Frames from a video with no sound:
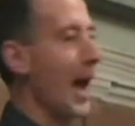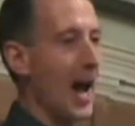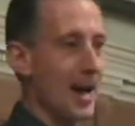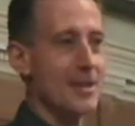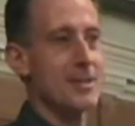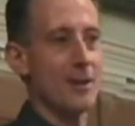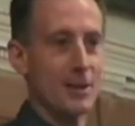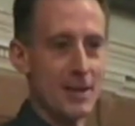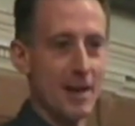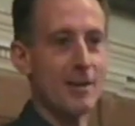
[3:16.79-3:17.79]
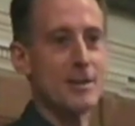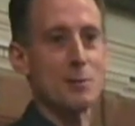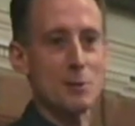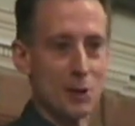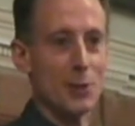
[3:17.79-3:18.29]
our
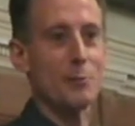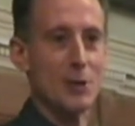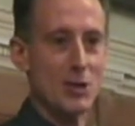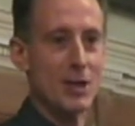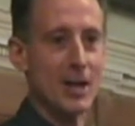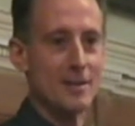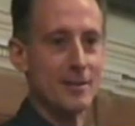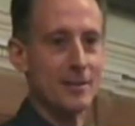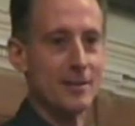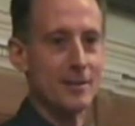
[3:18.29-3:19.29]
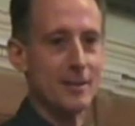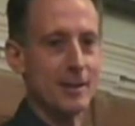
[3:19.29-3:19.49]
solidarity was not appreciated.